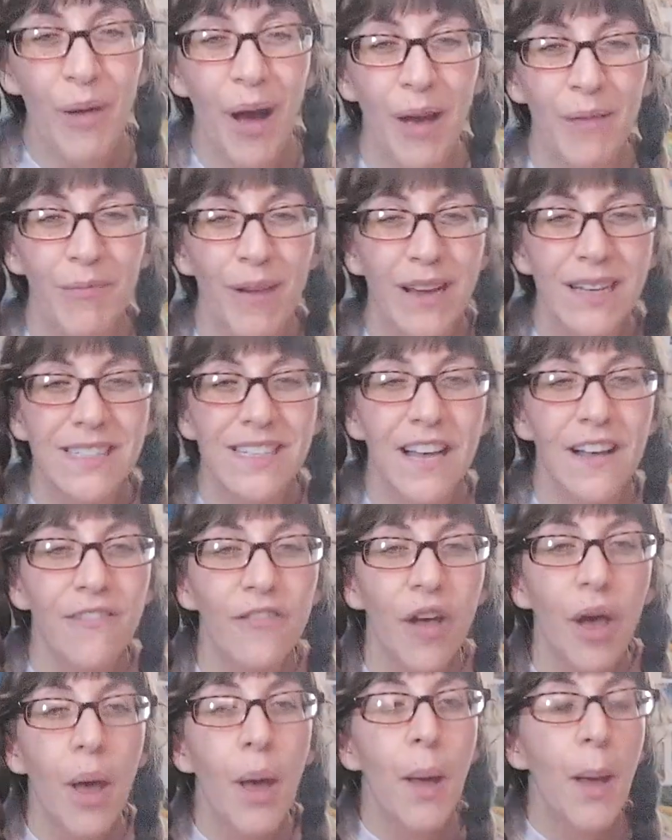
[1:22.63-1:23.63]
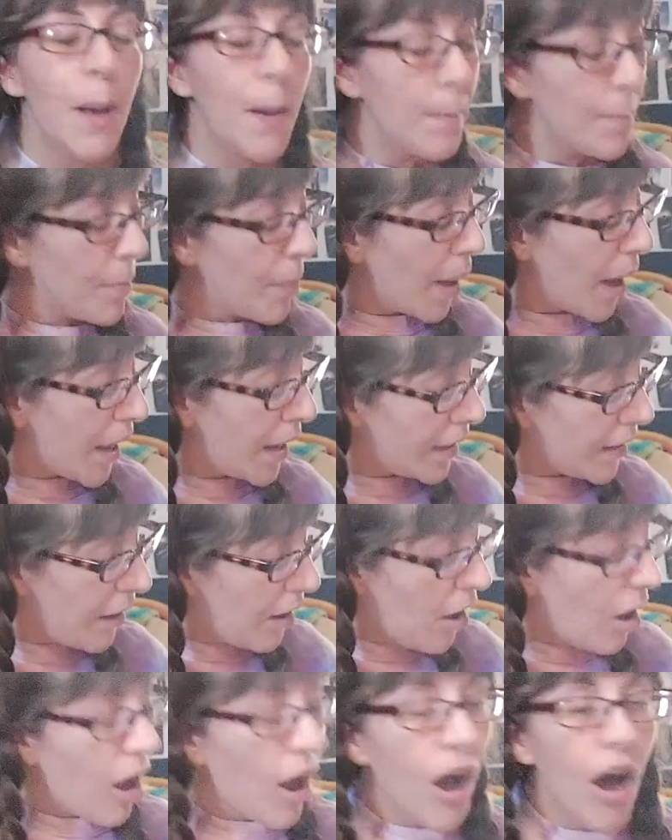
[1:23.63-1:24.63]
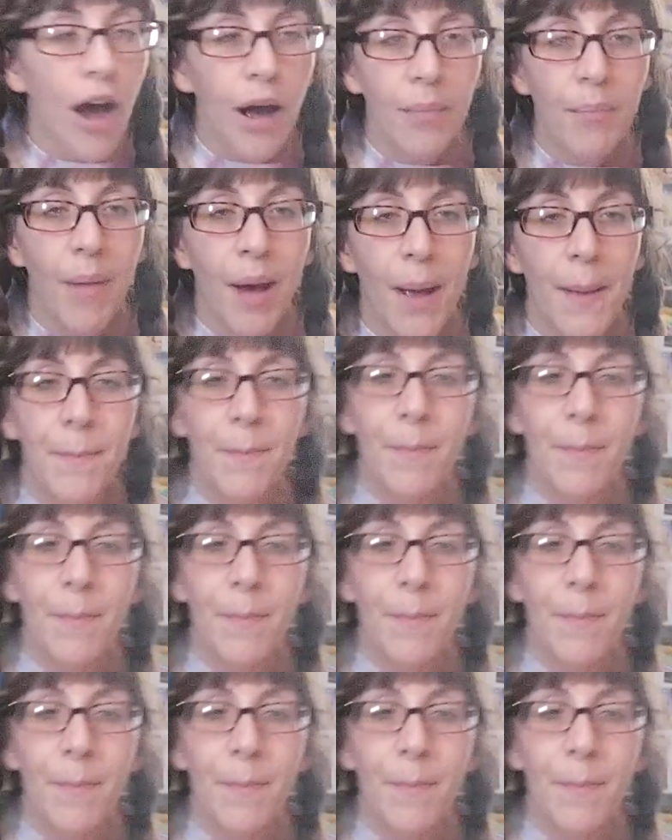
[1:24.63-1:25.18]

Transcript: by myself, but on my